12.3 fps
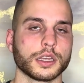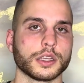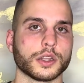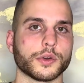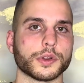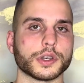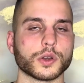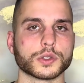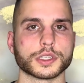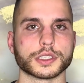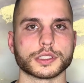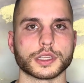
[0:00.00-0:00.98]
in
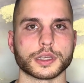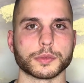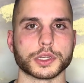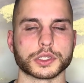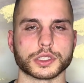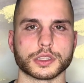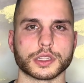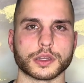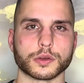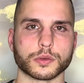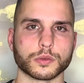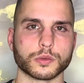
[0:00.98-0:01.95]
Gnosis, they mention
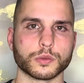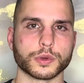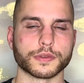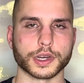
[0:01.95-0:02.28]
that we